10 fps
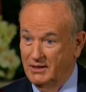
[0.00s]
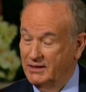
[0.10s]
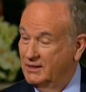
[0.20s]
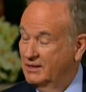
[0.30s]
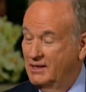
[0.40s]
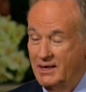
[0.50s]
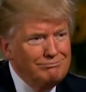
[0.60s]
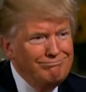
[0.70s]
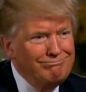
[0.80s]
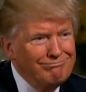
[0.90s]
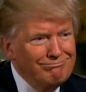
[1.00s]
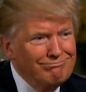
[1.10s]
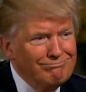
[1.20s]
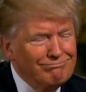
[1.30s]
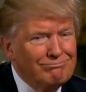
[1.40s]
I cannot
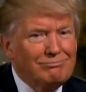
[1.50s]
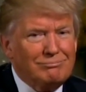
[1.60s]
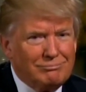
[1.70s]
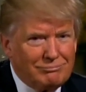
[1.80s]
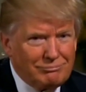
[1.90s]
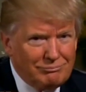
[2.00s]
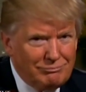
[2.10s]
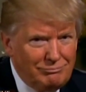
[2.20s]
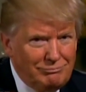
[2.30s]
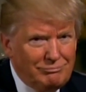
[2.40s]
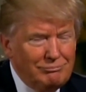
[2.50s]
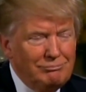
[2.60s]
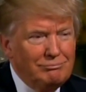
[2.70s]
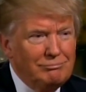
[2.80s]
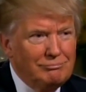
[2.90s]
believe that I am the
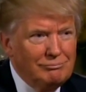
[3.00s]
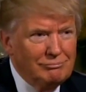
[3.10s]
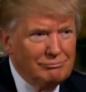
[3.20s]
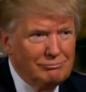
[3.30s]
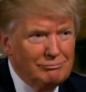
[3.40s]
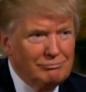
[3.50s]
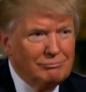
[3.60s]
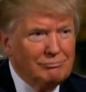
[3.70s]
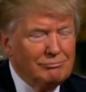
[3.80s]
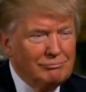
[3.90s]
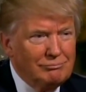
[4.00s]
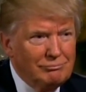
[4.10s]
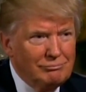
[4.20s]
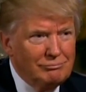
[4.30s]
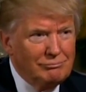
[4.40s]
President of the United States.
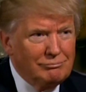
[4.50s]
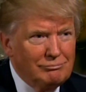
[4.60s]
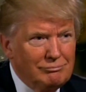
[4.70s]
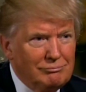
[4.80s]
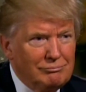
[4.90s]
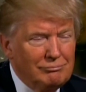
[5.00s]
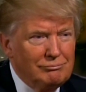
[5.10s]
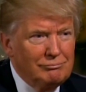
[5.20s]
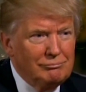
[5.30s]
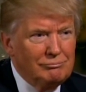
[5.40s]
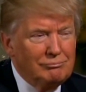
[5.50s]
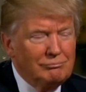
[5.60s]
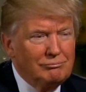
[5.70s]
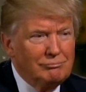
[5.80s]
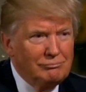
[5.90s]
When I
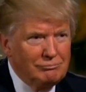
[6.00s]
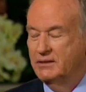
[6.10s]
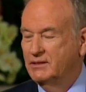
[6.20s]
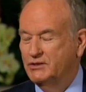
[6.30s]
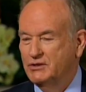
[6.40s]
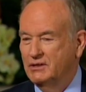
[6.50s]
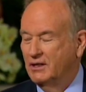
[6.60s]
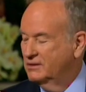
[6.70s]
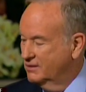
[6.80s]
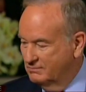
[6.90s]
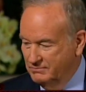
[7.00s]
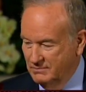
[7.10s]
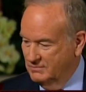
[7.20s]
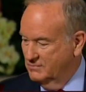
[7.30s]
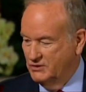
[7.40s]
wasn't a politician, I didn't
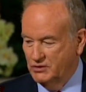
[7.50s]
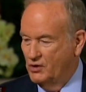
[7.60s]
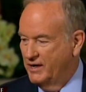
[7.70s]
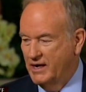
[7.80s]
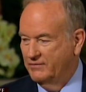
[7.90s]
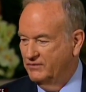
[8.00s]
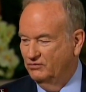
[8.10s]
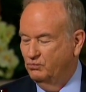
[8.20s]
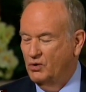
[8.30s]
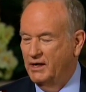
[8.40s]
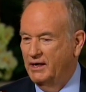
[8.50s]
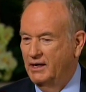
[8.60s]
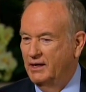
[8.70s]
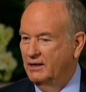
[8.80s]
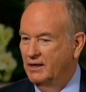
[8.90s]
start out this way.
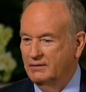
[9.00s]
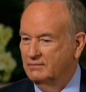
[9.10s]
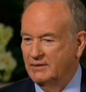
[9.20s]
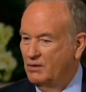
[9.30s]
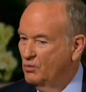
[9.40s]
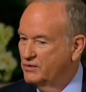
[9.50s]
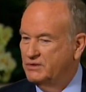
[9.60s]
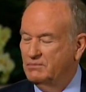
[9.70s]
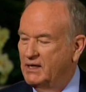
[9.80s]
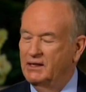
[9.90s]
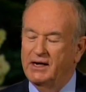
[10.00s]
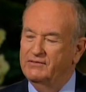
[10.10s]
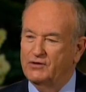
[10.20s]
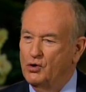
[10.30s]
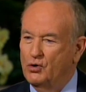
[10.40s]
That wasn't my
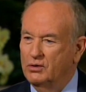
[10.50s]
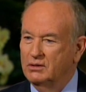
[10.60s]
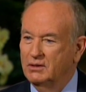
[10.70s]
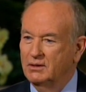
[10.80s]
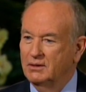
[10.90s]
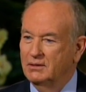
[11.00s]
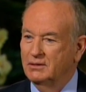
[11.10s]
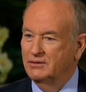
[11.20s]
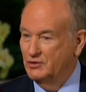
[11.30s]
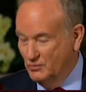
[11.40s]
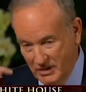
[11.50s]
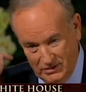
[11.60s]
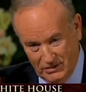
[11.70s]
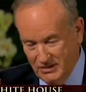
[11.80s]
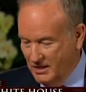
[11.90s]
life goal.
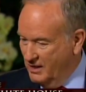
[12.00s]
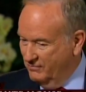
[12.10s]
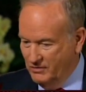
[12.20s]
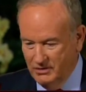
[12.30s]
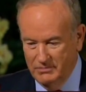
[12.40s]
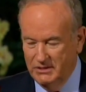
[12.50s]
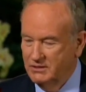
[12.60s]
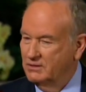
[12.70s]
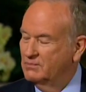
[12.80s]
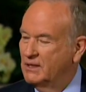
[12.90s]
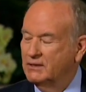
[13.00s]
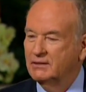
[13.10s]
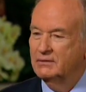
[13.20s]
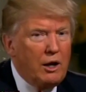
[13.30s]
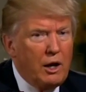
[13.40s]
Does that ever come into your mind?
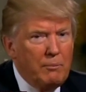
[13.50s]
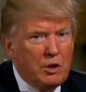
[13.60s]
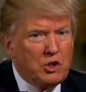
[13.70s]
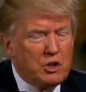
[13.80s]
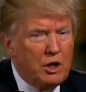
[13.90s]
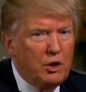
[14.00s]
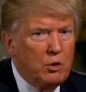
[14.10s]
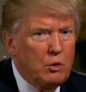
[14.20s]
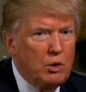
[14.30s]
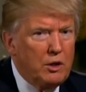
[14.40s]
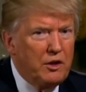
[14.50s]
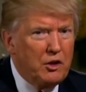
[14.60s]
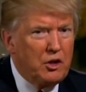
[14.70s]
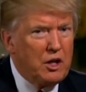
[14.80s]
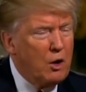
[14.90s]
Well, I must tell you, the
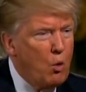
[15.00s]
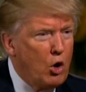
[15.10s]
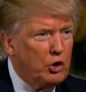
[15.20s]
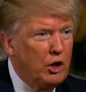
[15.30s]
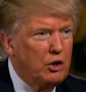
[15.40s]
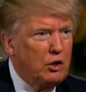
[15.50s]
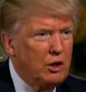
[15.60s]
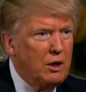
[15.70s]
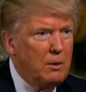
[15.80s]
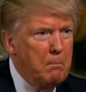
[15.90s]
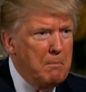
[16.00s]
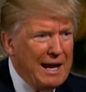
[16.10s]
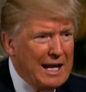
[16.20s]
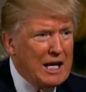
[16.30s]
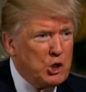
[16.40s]
other day I walked into the
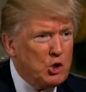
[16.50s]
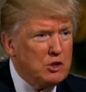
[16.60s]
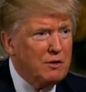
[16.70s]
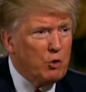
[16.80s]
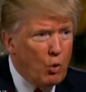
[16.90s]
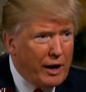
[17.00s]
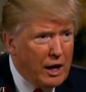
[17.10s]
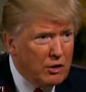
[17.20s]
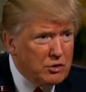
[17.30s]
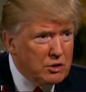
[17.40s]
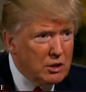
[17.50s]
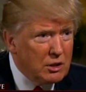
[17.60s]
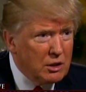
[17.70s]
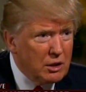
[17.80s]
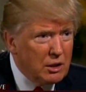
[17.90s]
main entrance of the White House,
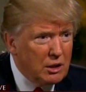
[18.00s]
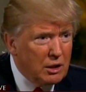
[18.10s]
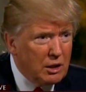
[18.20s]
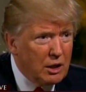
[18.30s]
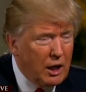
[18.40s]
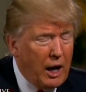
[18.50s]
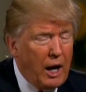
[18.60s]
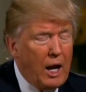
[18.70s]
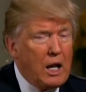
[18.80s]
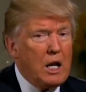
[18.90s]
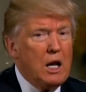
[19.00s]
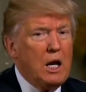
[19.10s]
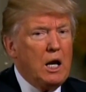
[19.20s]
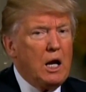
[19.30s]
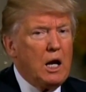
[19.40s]
and
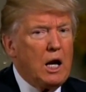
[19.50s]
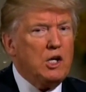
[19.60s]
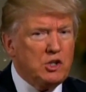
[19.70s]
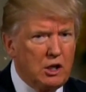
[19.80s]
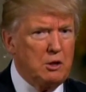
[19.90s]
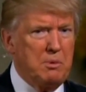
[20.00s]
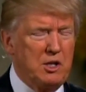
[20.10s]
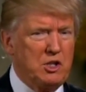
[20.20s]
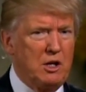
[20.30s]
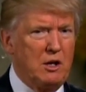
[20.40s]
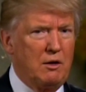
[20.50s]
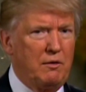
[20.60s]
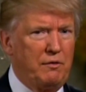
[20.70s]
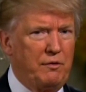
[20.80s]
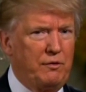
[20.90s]
I said to
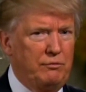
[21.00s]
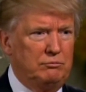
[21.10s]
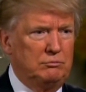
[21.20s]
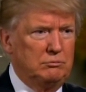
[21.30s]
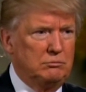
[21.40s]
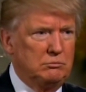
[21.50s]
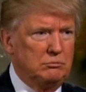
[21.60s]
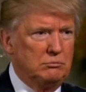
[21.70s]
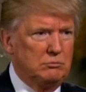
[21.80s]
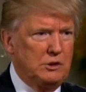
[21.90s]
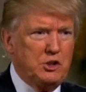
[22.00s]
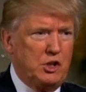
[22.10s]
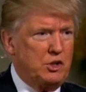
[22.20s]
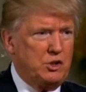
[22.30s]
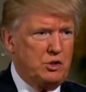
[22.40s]
myself, this
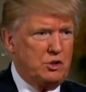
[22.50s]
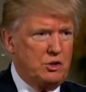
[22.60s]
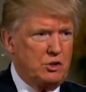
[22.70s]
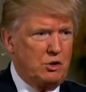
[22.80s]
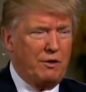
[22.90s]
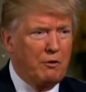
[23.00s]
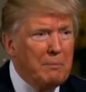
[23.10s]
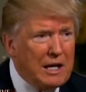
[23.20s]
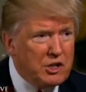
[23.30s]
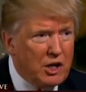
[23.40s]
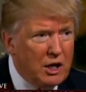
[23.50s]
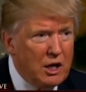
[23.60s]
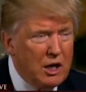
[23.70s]
is sort of amazing.